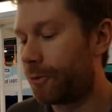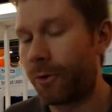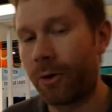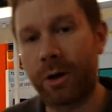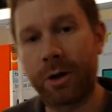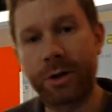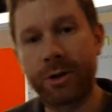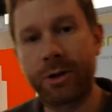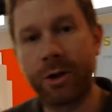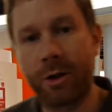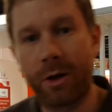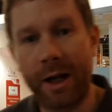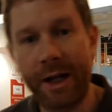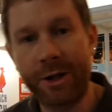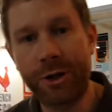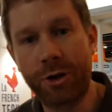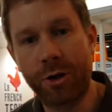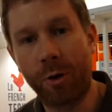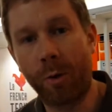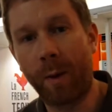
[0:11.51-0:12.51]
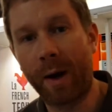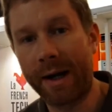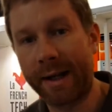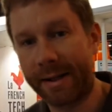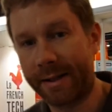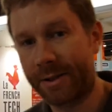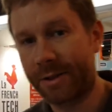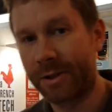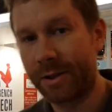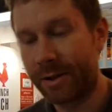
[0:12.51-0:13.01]
for the Ledger
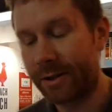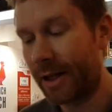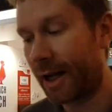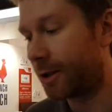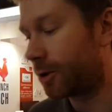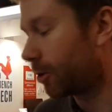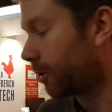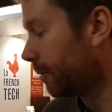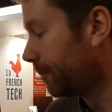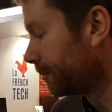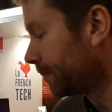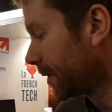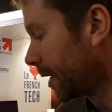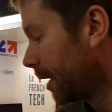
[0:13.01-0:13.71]
Wallet Nano,